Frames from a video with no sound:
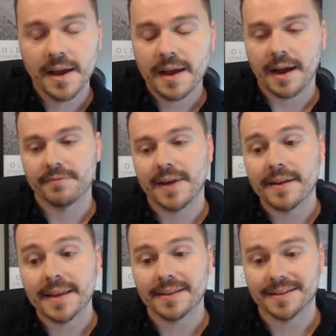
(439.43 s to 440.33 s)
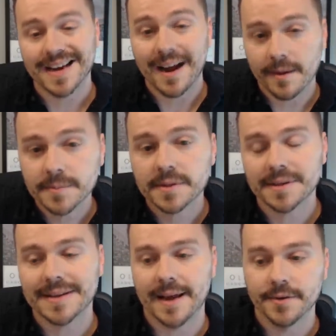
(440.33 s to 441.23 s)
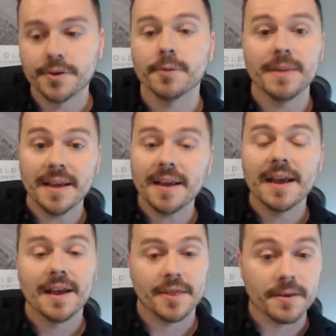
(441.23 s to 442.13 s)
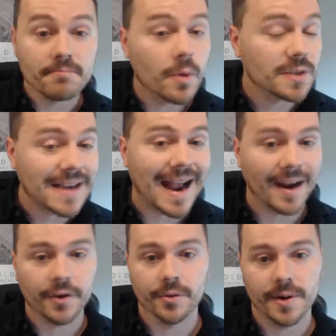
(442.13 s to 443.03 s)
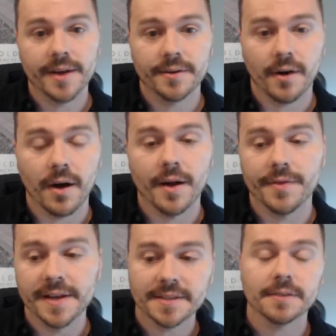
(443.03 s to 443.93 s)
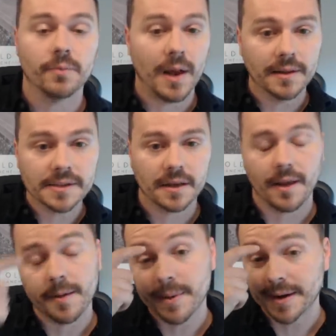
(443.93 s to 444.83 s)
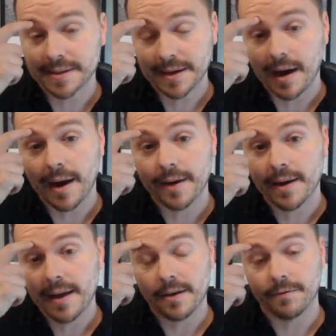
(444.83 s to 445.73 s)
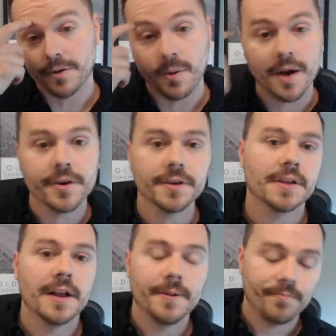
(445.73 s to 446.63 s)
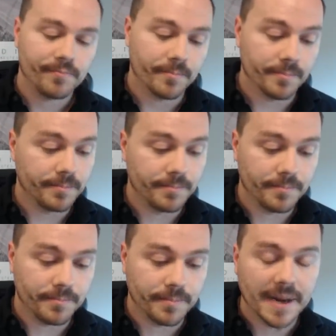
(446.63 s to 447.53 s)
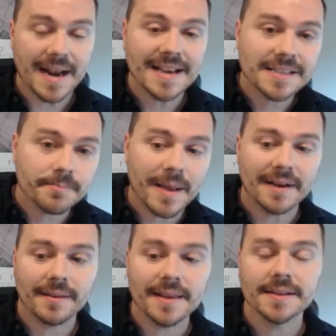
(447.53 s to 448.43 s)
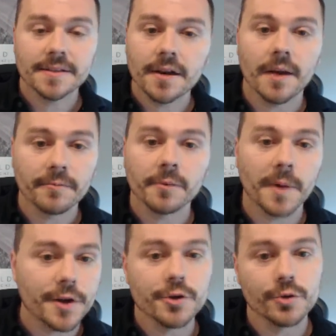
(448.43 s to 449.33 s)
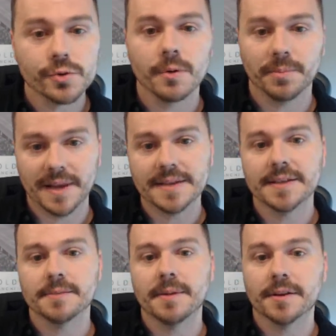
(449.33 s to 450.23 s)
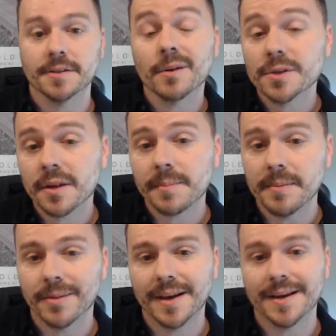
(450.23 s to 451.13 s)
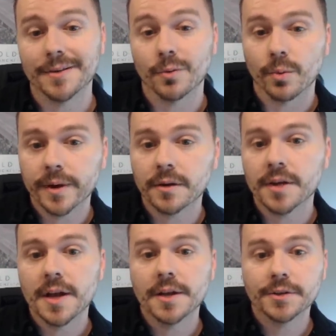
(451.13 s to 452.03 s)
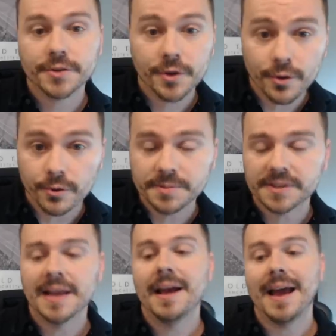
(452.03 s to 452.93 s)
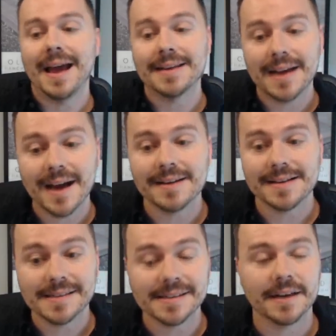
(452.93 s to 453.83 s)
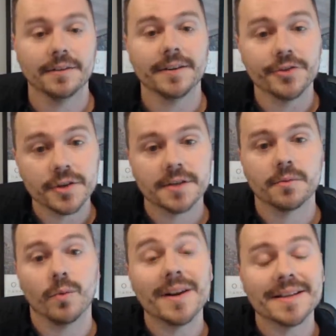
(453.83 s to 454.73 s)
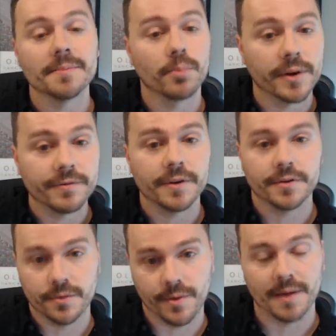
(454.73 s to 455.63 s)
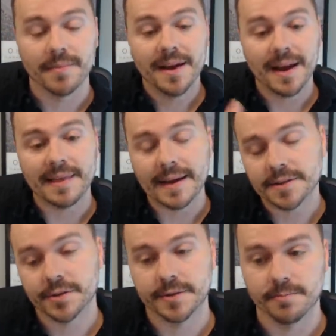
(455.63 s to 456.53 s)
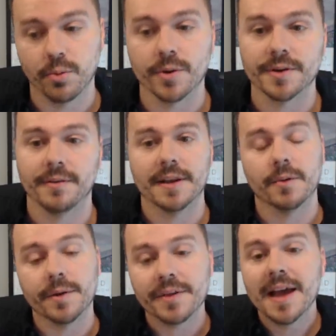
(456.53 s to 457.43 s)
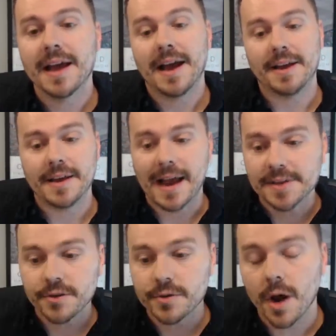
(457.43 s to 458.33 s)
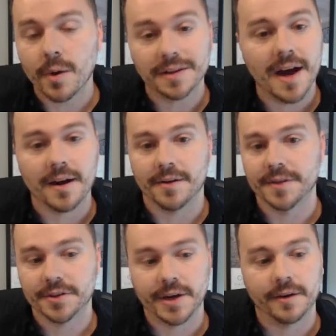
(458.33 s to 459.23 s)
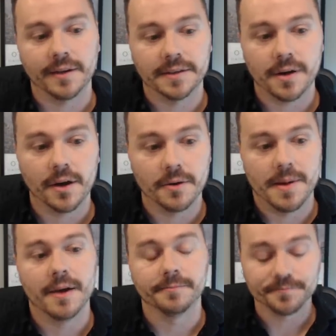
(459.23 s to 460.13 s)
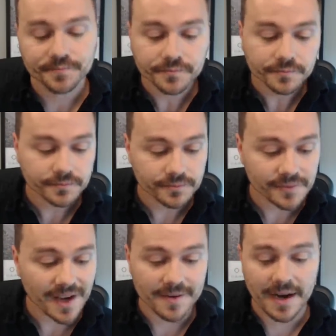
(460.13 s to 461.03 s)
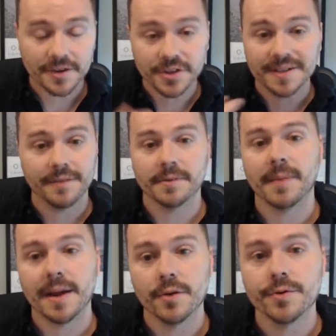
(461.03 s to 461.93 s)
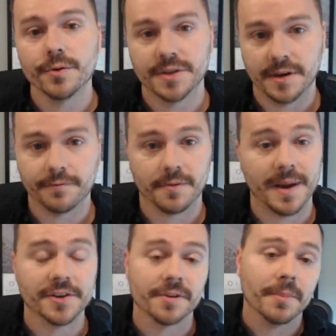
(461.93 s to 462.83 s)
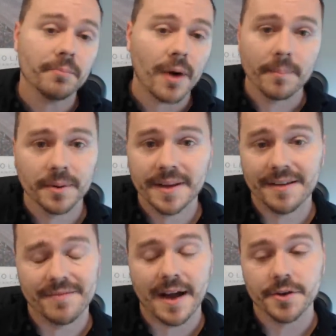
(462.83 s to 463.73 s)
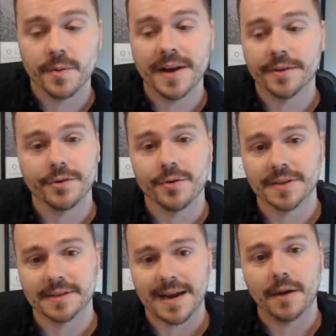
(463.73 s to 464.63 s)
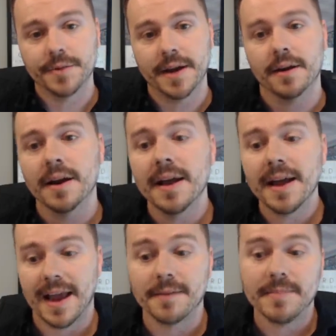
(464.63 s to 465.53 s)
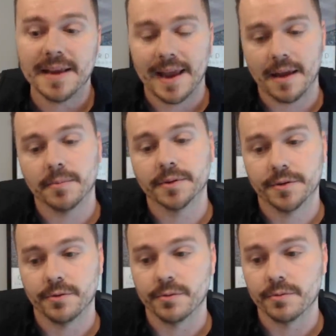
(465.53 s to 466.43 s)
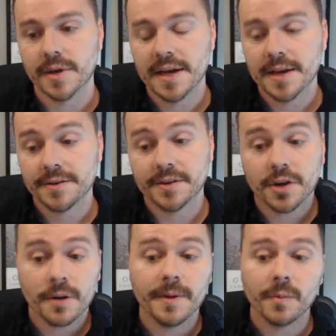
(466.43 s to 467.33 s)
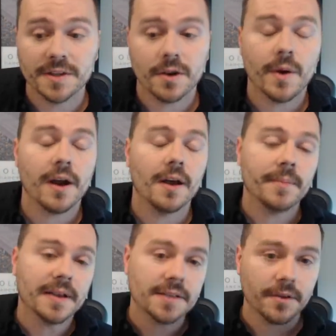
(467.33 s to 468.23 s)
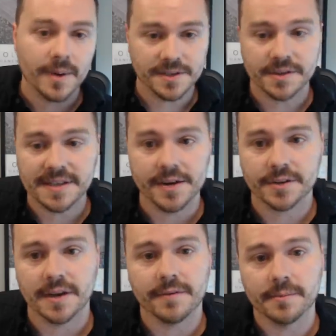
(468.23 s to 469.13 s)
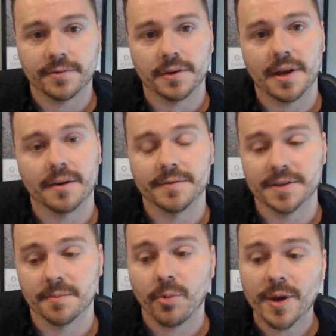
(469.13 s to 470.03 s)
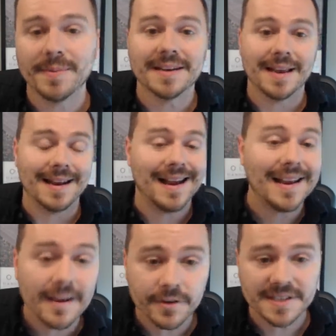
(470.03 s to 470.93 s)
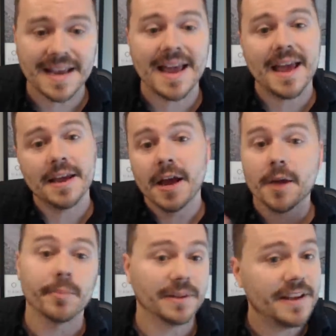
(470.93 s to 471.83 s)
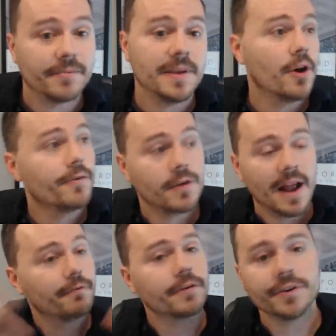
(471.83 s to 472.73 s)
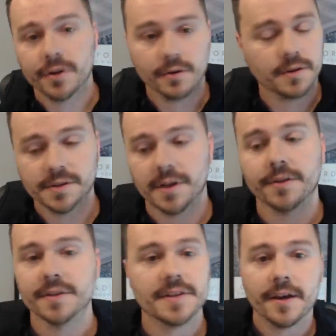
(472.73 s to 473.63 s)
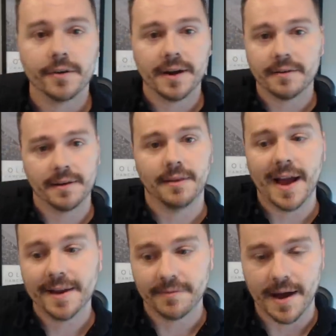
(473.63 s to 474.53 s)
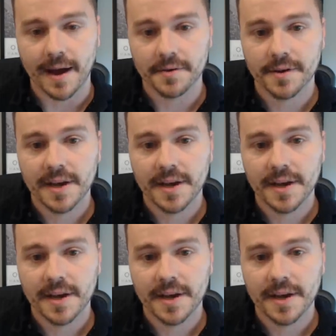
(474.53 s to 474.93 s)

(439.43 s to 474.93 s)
I find that the Times tend to be the most accurate on this, as well as Kleinman at Sky and a few others. But I expect things to come from unusual places because those are the people getting the real scoops and not necessarily just what is briefed to them. And that's just important to think with. As you know, a lot on this channel, I talk about not just giving my own news and information, but properly evaluating the news that's out there and being able to determine what's going on, because otherwise you set yourself up for a lot of disappointment. And I never say, hey, believe me over every journalist under the sun or anything like that.